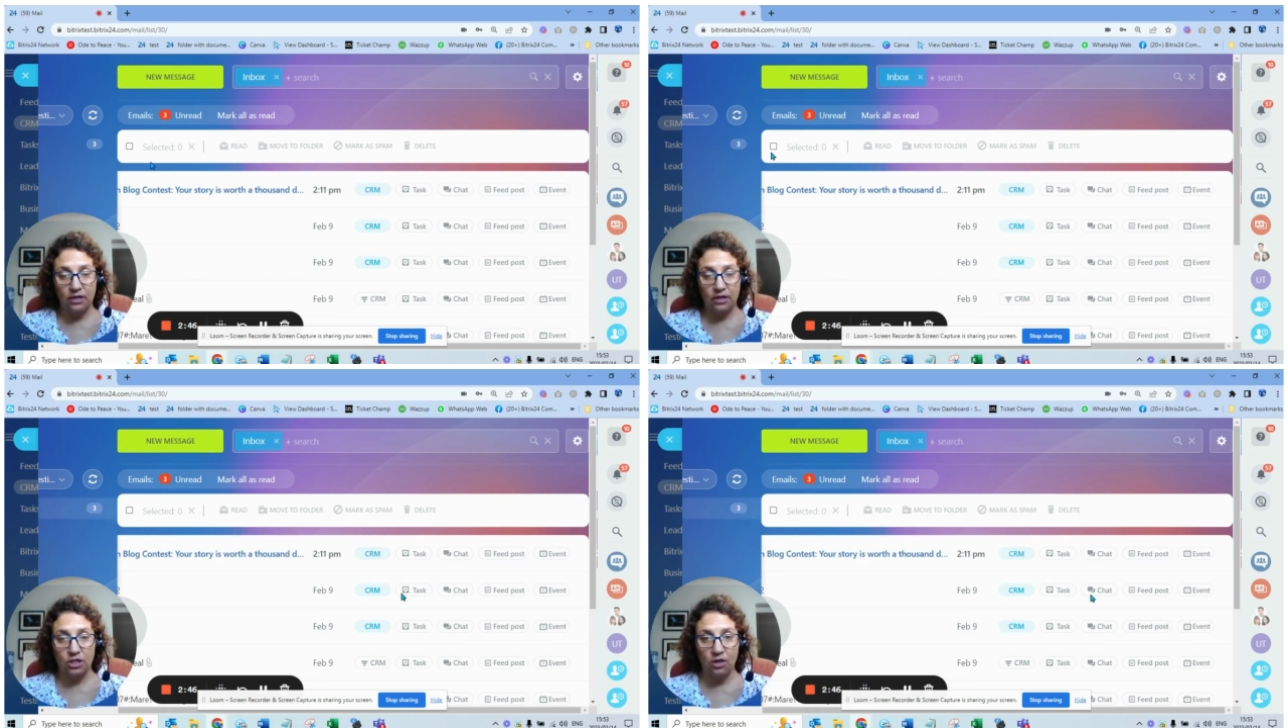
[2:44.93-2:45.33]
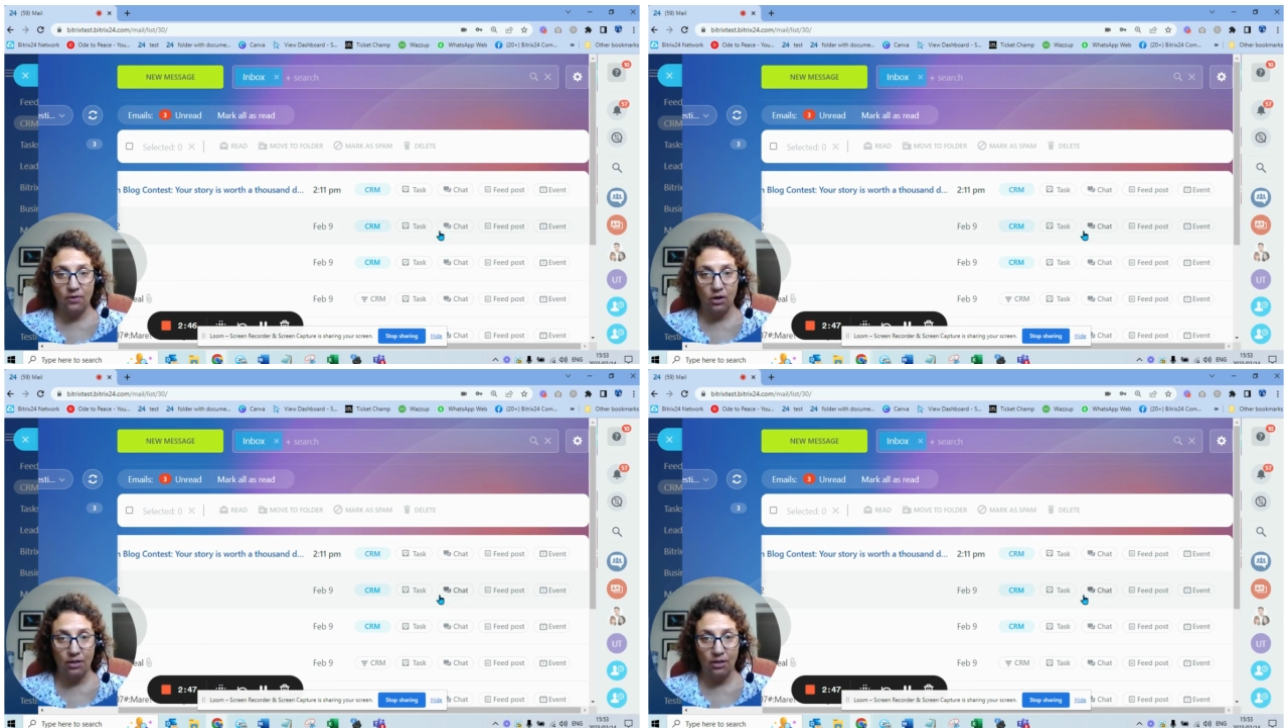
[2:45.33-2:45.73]

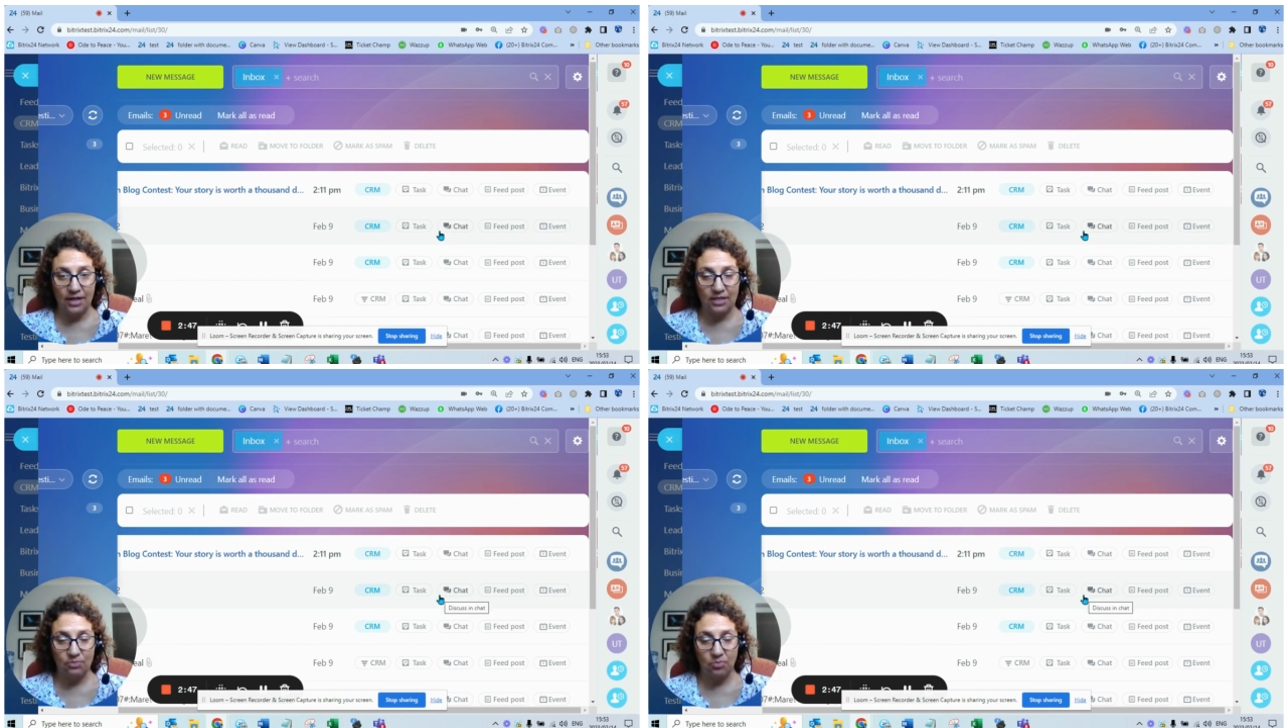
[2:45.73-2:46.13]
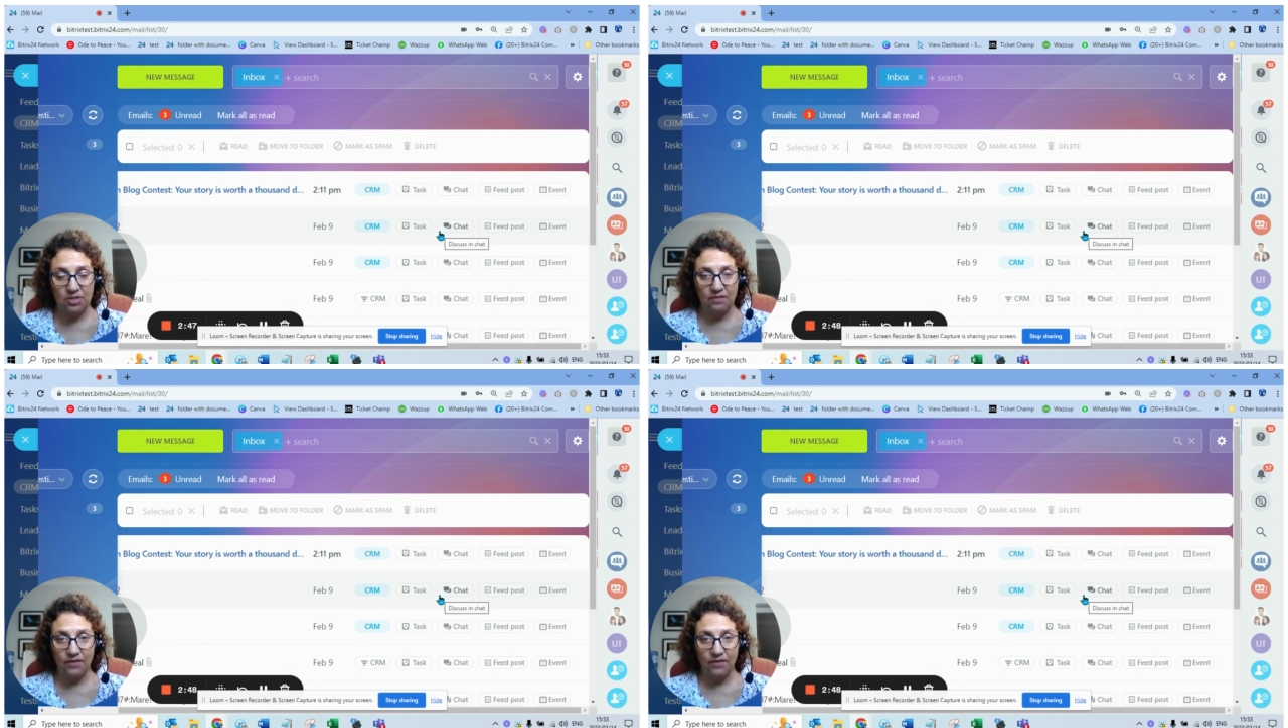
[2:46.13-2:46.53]
showing on that
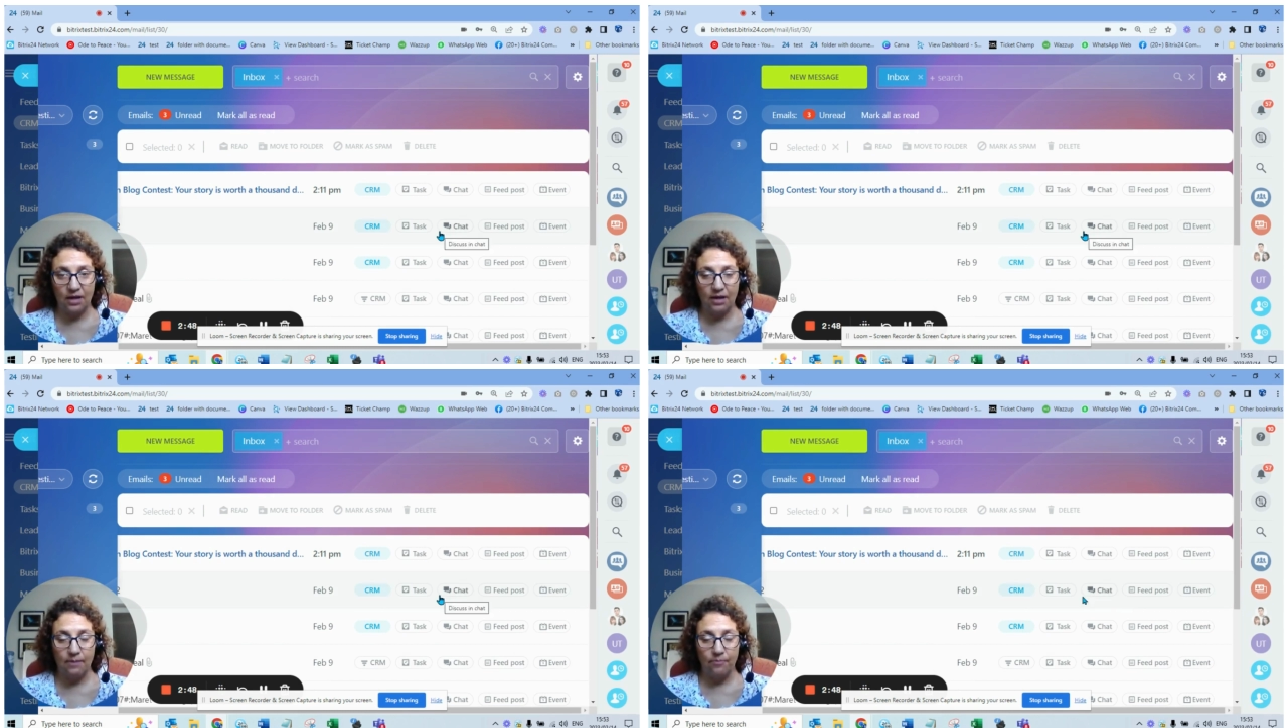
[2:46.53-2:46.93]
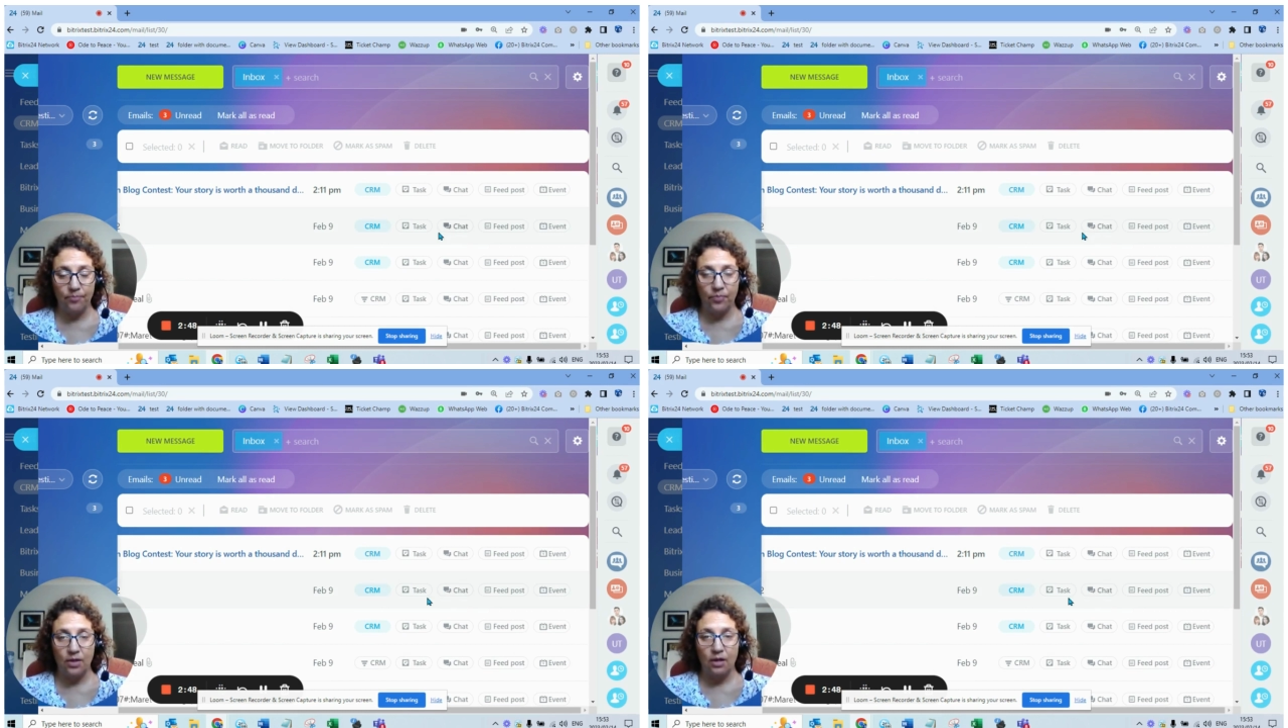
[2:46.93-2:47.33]
specific
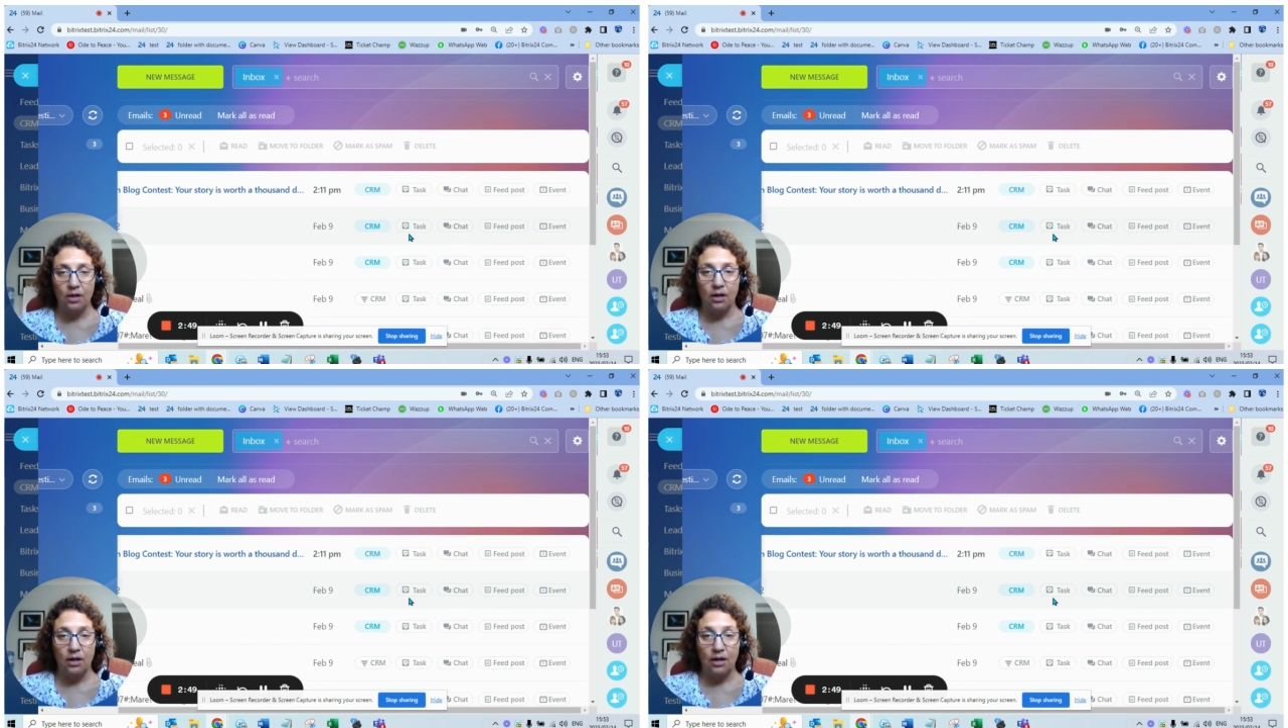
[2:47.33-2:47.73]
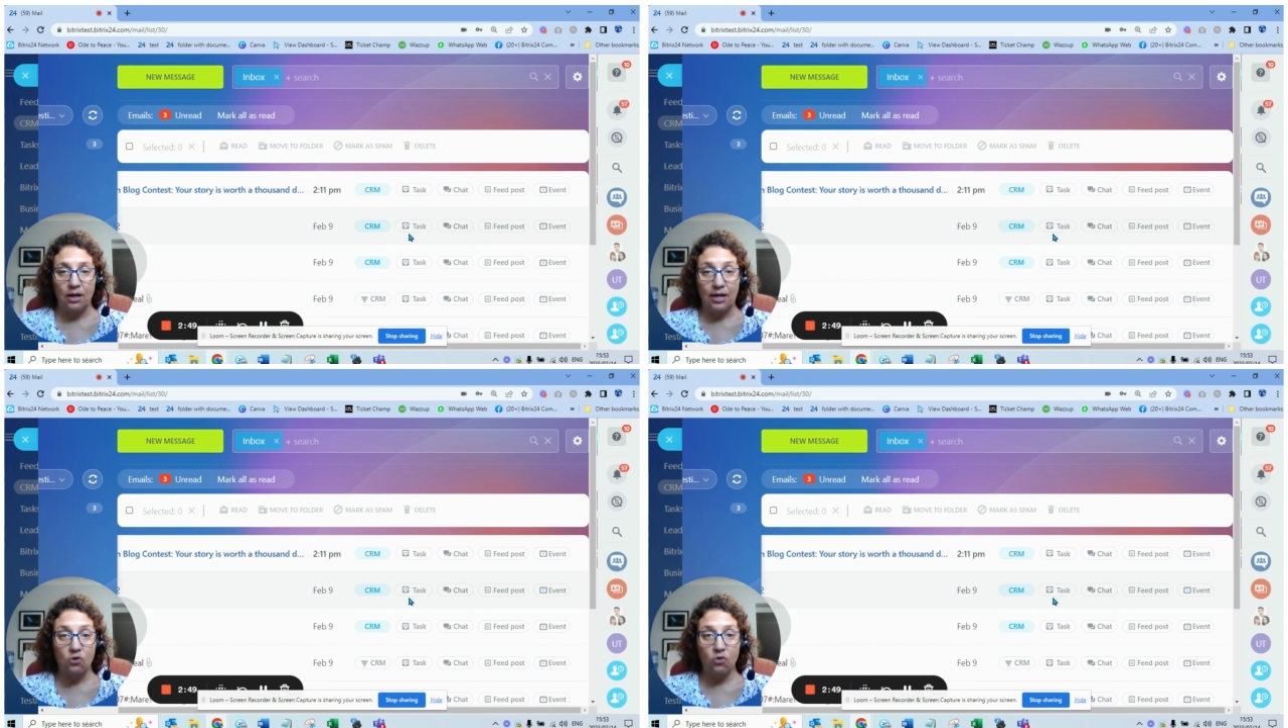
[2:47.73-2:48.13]
um, uh,
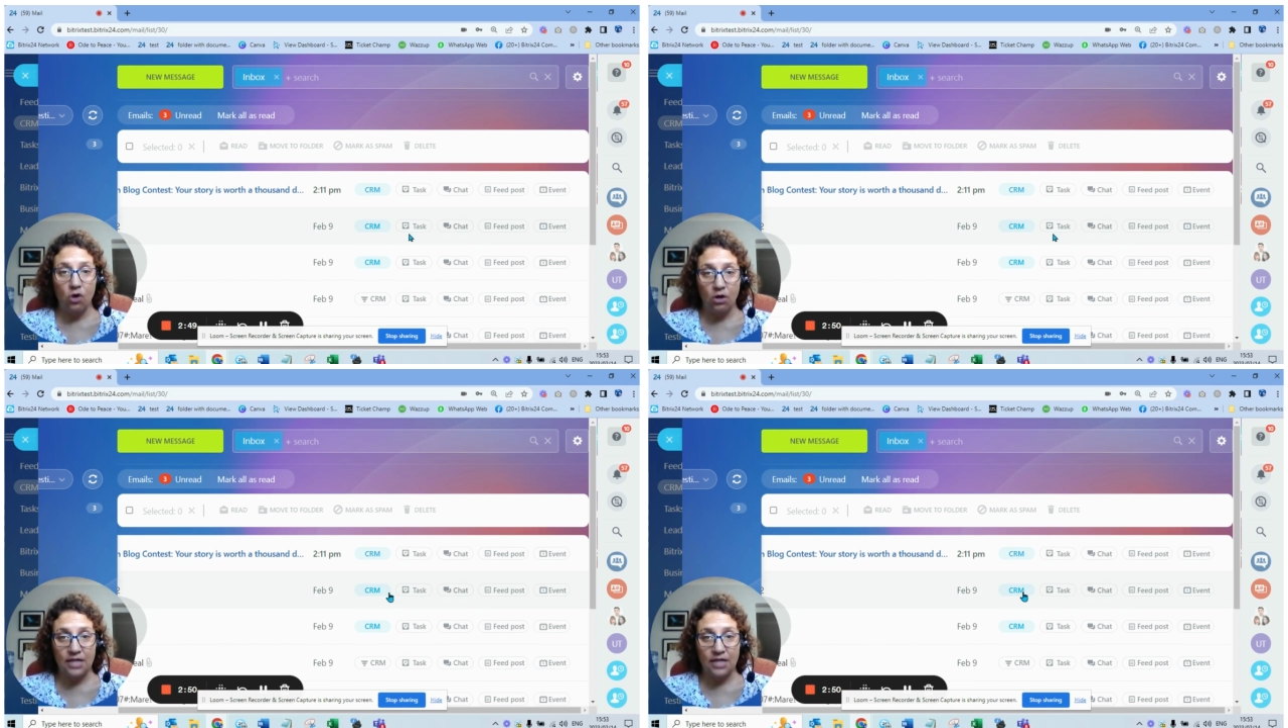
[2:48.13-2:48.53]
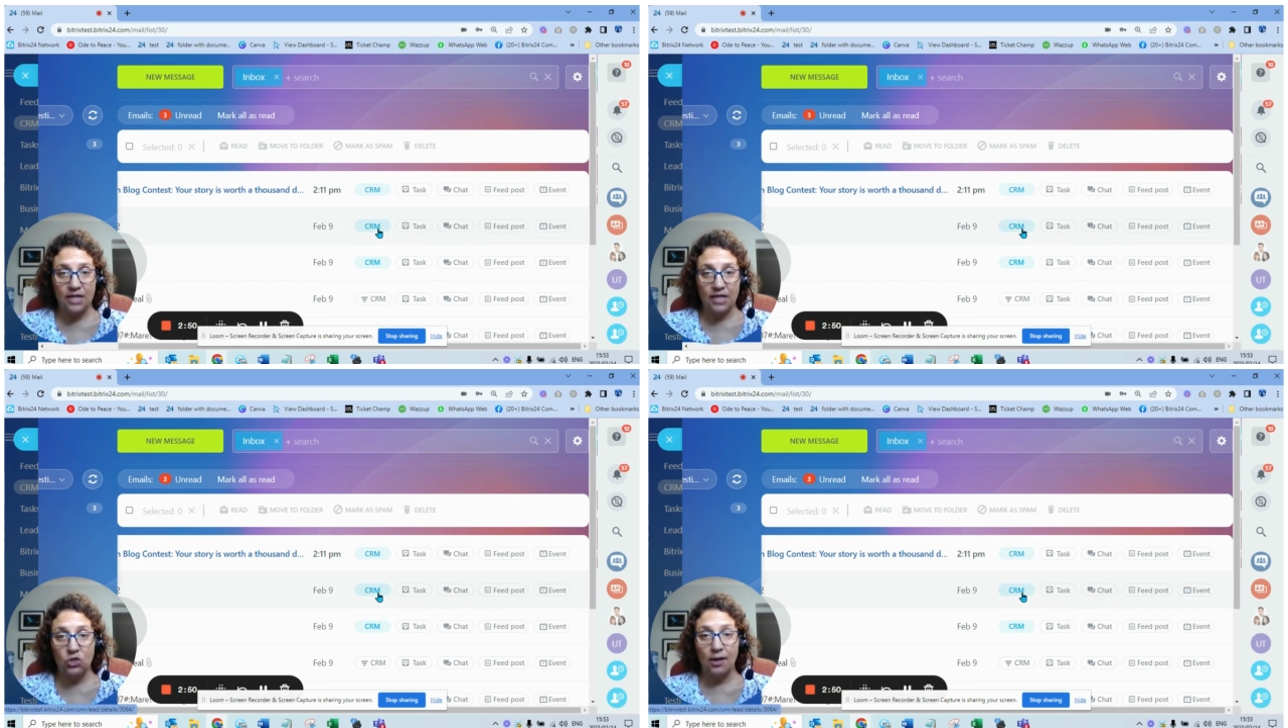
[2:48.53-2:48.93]
lead or
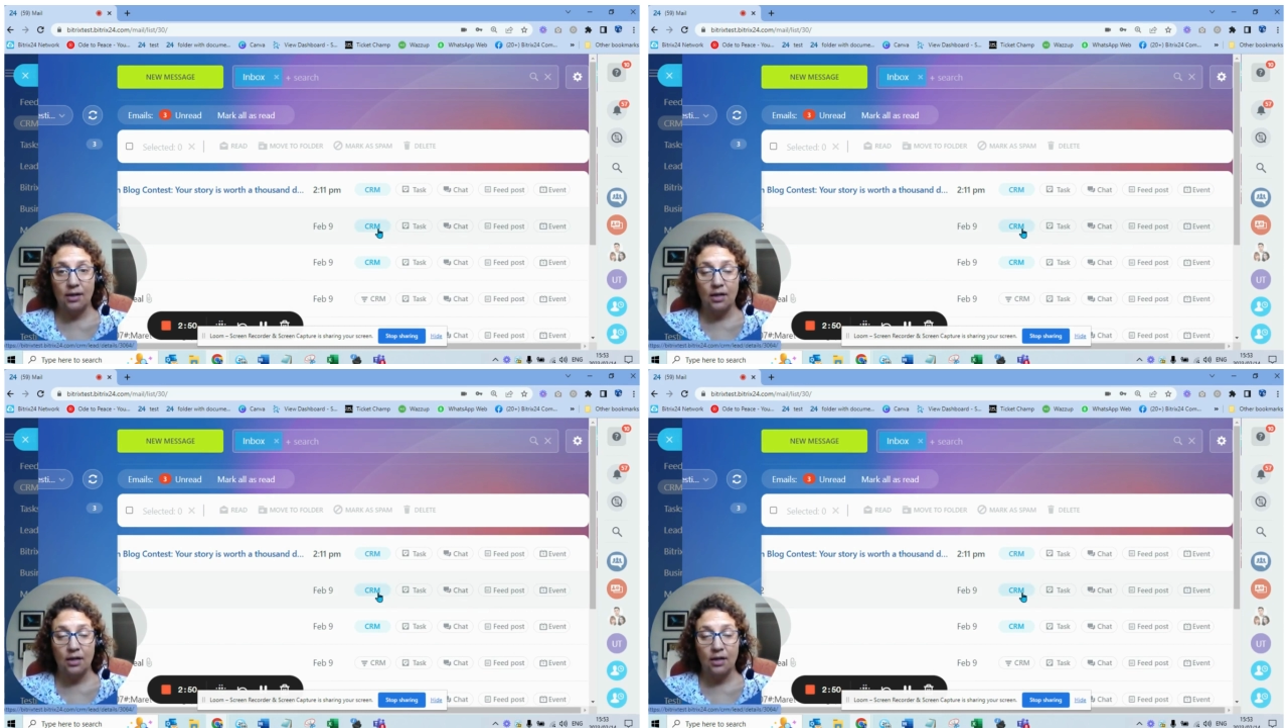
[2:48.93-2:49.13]
contact, you can